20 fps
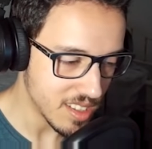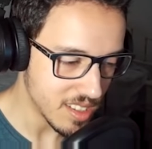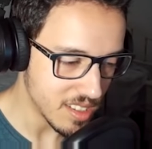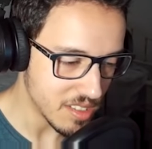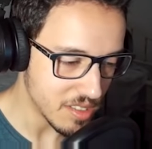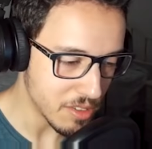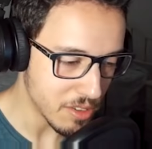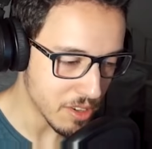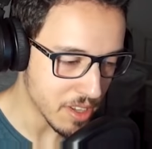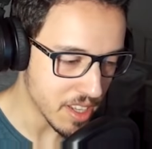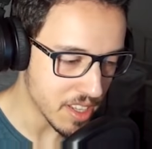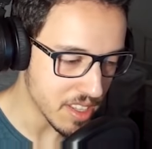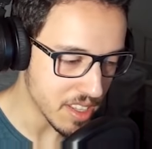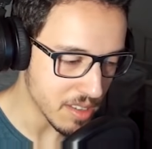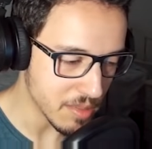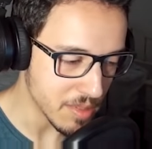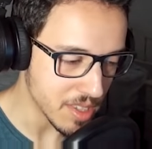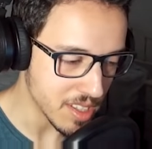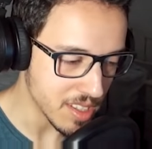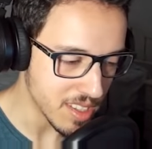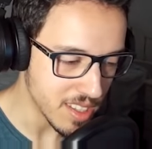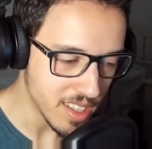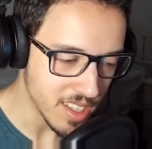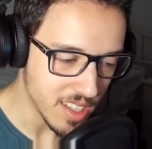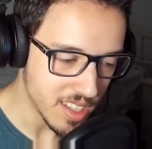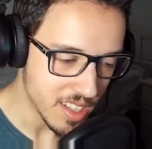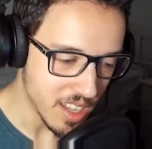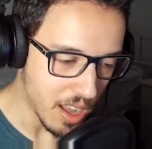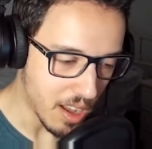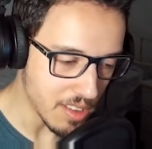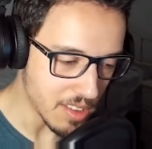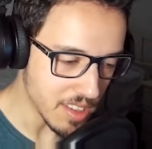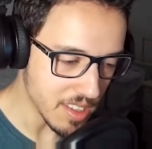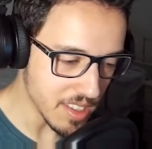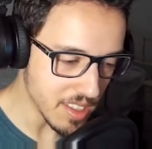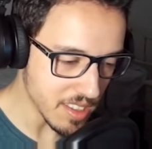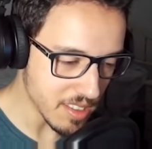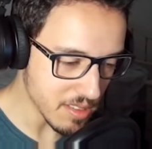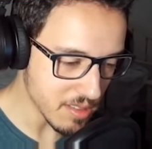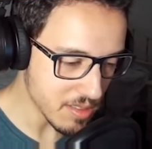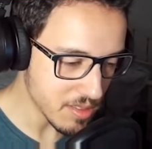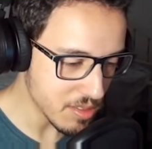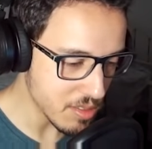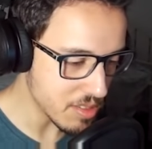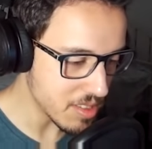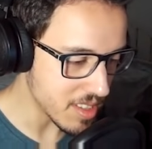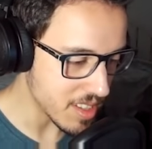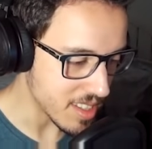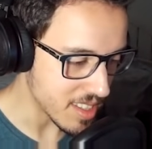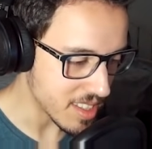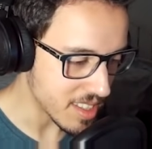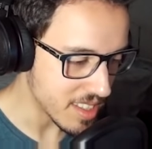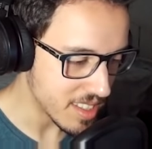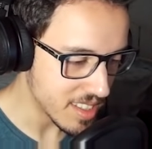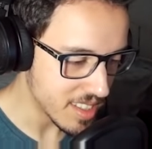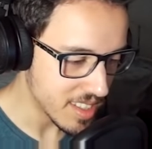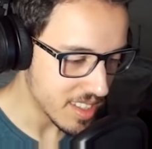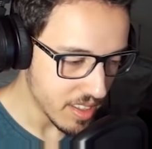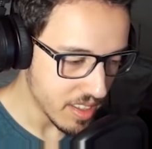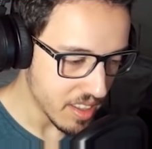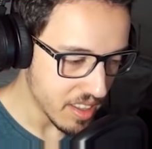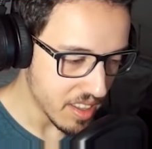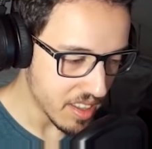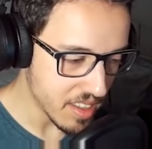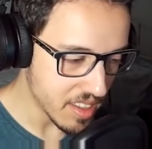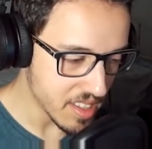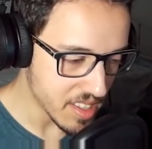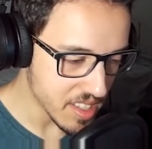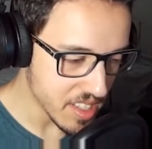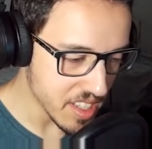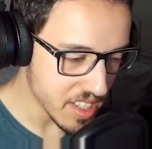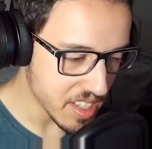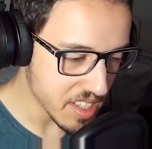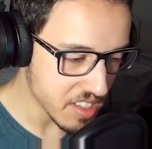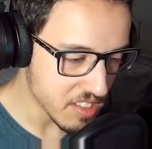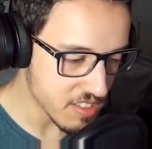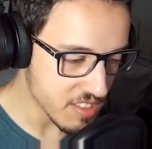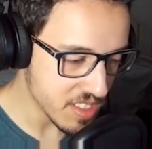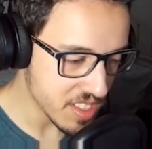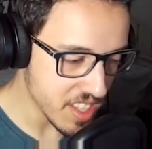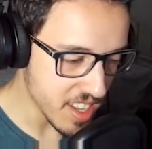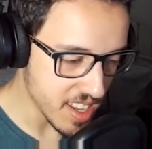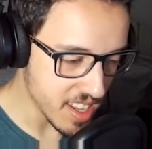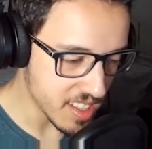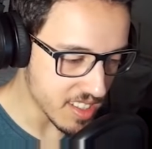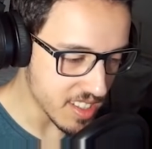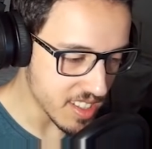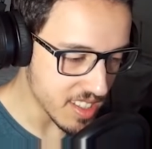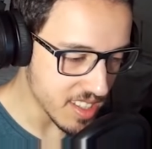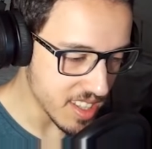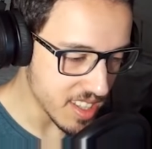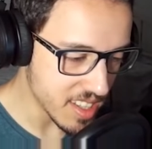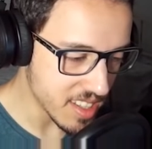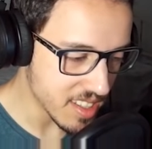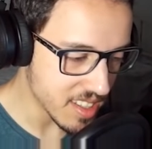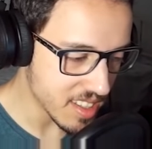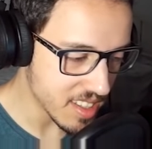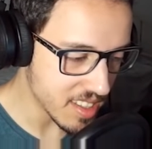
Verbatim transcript: You're kidding me. How did it do that? It's exactly like